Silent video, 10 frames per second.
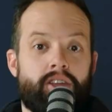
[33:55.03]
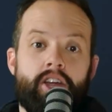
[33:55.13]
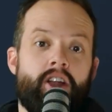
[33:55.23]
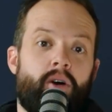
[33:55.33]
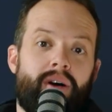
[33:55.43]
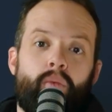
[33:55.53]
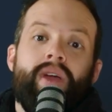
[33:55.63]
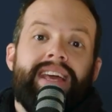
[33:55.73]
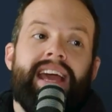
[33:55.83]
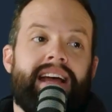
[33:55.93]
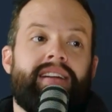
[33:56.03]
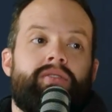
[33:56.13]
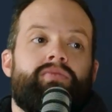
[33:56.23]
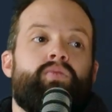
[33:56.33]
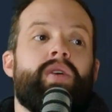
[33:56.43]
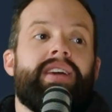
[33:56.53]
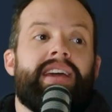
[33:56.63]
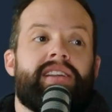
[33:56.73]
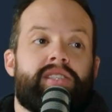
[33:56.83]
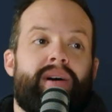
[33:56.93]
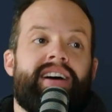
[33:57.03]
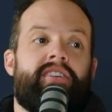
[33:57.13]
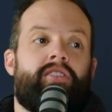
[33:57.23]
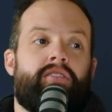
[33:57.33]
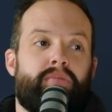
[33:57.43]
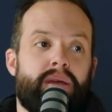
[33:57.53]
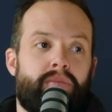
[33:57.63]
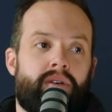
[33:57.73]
you know what? We can't spy on our own people.